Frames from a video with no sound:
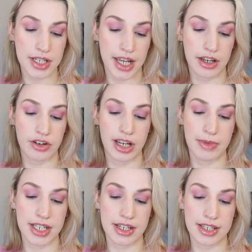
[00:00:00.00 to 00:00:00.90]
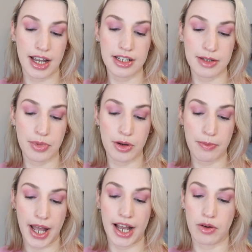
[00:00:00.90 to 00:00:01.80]
day cream is designed to put
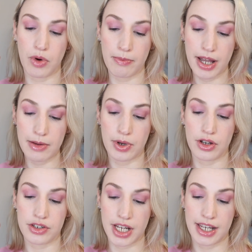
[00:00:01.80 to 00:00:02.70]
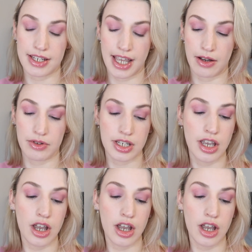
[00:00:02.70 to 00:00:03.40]
back what menopause takes out,